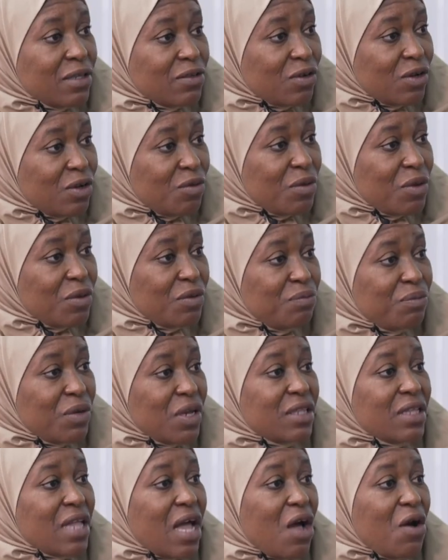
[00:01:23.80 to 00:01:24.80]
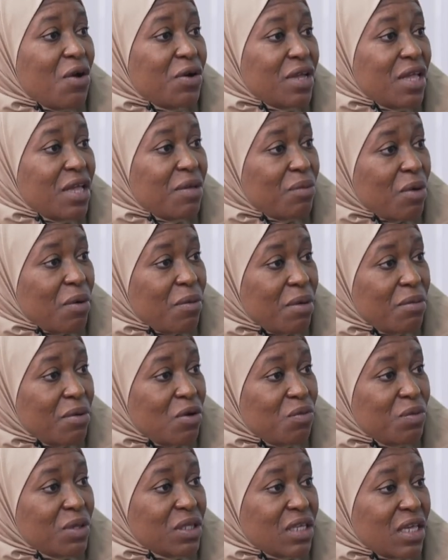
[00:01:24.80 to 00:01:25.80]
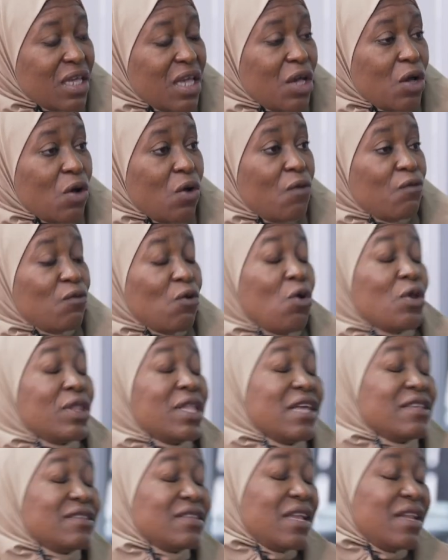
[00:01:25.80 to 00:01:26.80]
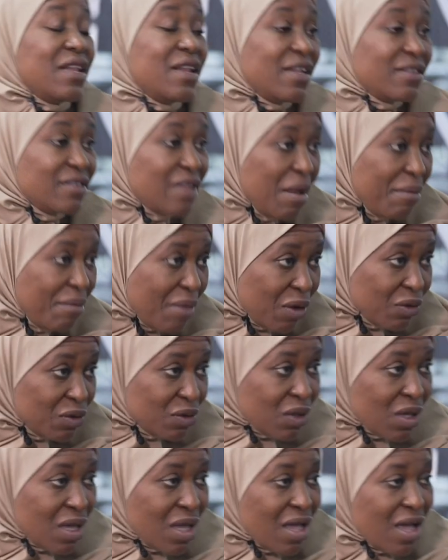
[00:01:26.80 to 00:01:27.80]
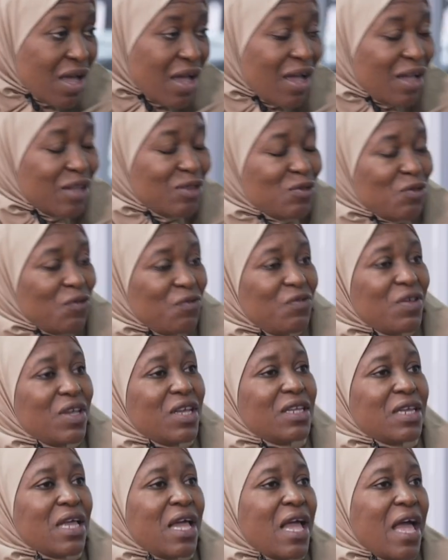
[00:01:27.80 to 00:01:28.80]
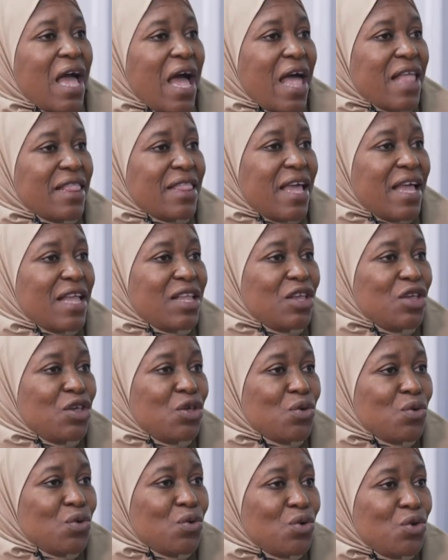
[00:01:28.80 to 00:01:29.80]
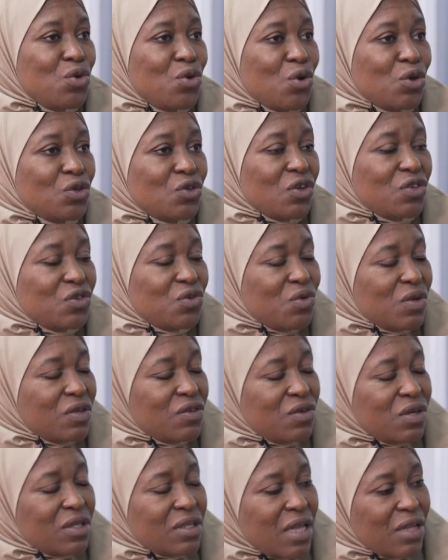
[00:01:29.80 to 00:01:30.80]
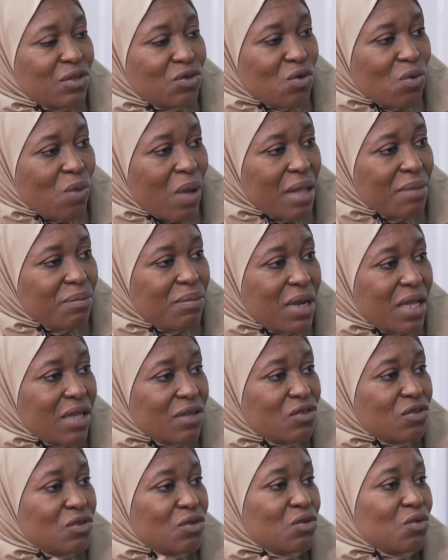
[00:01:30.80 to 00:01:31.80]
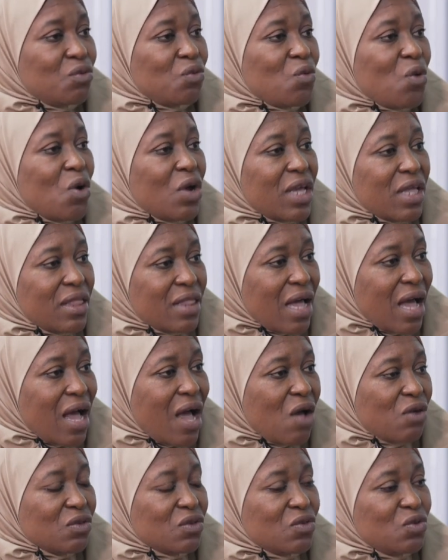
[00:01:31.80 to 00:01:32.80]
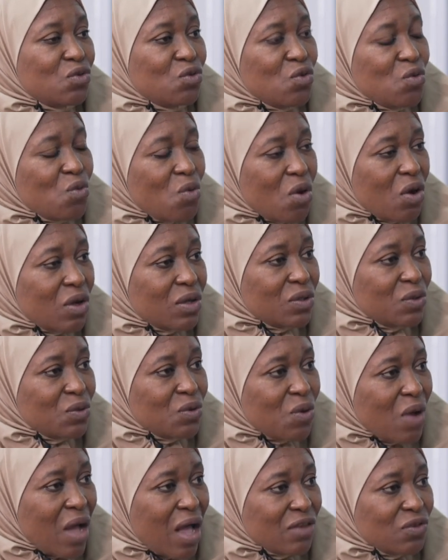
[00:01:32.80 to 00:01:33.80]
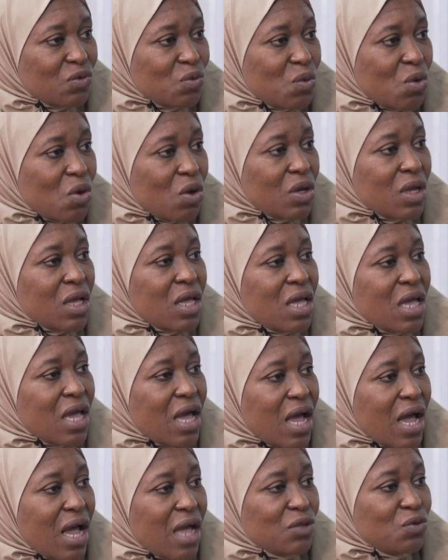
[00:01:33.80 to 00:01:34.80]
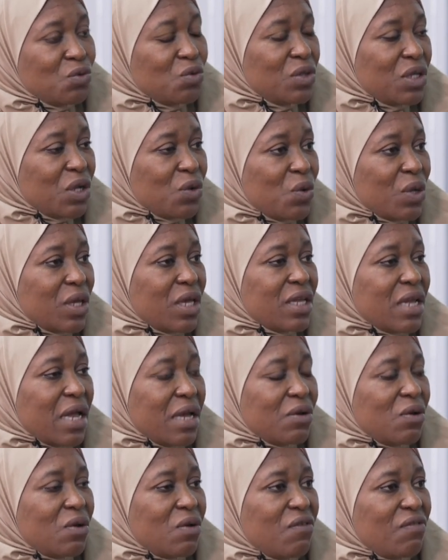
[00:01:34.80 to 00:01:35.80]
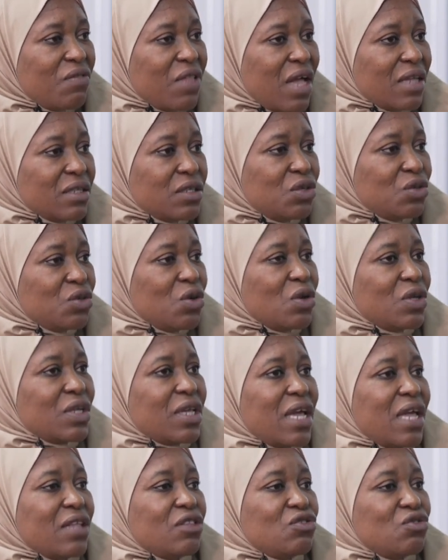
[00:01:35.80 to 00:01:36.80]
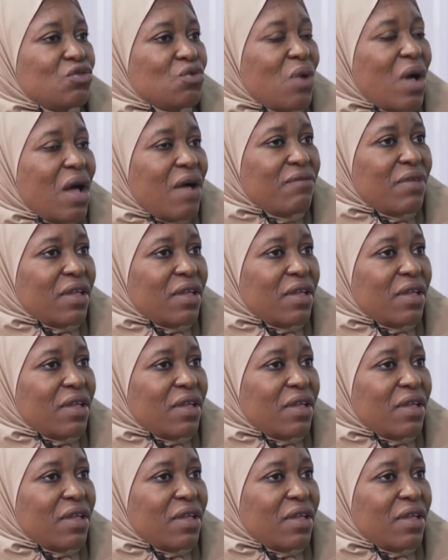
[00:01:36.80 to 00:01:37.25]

is going to be bring dowry, probably will be taking care of all this, a lesser amount uh, to feed. And then you, you're just restricted to one place, work in the house, do work, do housework, uh, do the cooking and all of that. You don't get to have